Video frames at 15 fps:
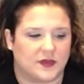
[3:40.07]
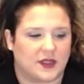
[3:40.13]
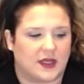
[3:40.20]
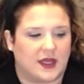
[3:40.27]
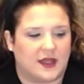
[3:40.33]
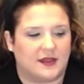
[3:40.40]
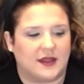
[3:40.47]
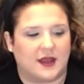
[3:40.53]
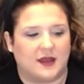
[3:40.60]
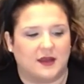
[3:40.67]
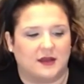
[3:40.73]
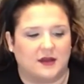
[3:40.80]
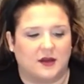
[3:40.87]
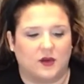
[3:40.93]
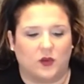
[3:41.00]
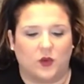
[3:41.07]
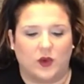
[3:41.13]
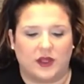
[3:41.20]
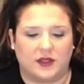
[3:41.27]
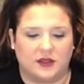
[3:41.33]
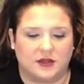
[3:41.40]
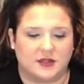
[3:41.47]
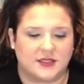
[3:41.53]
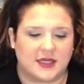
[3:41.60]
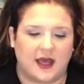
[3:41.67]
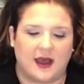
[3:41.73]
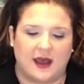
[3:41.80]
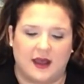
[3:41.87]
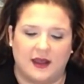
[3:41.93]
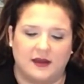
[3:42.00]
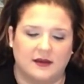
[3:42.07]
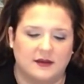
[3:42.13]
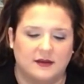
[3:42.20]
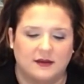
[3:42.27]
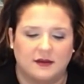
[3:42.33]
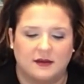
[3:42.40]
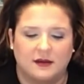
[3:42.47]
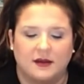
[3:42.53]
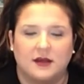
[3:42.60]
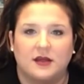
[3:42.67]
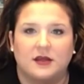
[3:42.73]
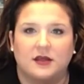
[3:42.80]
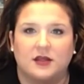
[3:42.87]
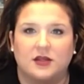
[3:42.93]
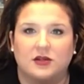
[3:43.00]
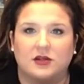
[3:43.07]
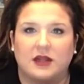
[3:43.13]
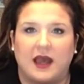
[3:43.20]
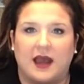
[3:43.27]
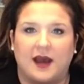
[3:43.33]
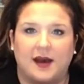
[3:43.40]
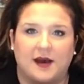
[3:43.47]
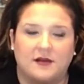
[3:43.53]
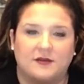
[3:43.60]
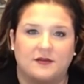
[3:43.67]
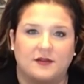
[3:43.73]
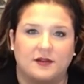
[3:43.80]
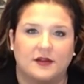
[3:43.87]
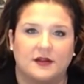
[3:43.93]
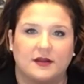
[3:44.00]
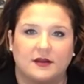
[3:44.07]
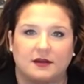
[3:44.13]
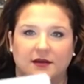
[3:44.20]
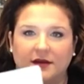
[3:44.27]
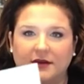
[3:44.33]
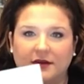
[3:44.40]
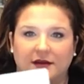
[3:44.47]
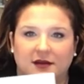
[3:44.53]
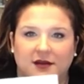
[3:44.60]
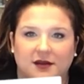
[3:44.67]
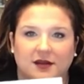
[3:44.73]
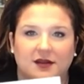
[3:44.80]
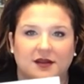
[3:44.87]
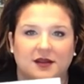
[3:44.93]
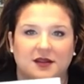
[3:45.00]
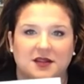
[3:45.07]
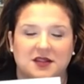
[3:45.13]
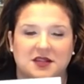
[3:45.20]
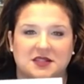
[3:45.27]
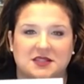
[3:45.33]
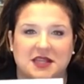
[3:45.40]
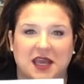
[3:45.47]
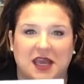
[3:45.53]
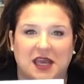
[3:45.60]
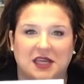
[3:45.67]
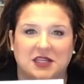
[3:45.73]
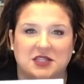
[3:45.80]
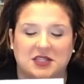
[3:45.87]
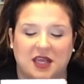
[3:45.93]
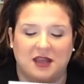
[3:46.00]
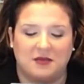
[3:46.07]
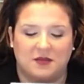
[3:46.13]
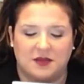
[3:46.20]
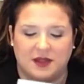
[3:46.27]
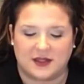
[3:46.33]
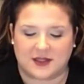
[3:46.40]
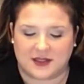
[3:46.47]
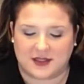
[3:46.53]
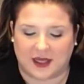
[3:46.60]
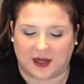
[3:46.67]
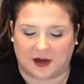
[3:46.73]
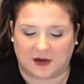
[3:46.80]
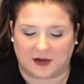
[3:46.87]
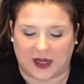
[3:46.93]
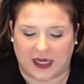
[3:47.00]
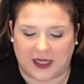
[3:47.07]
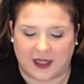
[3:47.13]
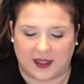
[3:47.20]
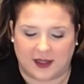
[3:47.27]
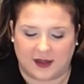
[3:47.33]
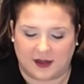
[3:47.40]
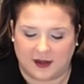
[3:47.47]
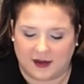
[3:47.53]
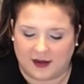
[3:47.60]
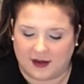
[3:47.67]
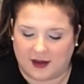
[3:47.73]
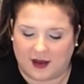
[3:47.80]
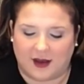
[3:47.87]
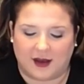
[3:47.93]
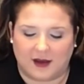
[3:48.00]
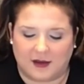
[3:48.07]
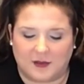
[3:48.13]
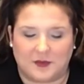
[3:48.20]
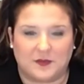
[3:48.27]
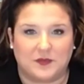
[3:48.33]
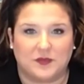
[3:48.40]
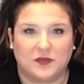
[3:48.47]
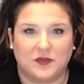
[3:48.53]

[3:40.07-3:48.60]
and then when you're done, you'll have this egg shape that's decorated and